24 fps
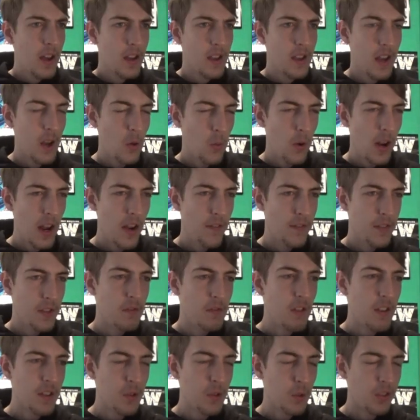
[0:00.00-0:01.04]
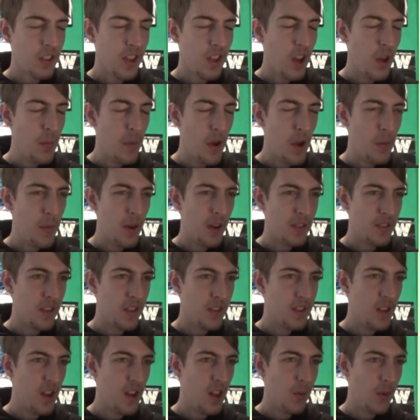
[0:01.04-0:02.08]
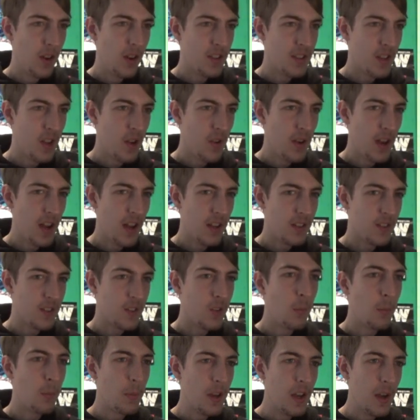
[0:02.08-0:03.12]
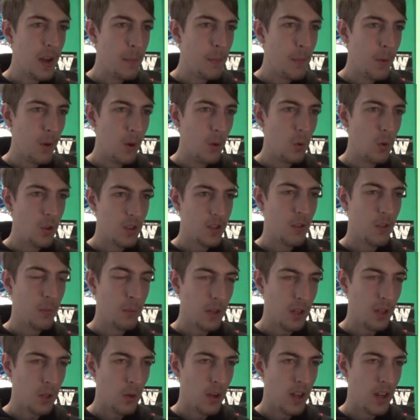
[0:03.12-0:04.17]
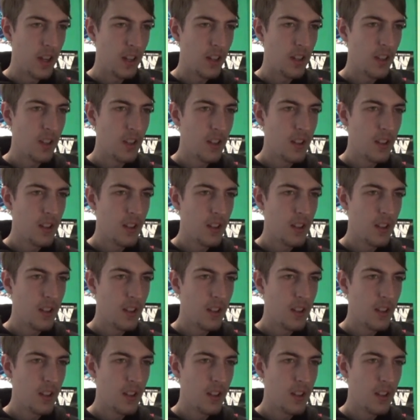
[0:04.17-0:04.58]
Now we have the original turbo button, otherwise known as Zombie Nimble, Zombie Quick.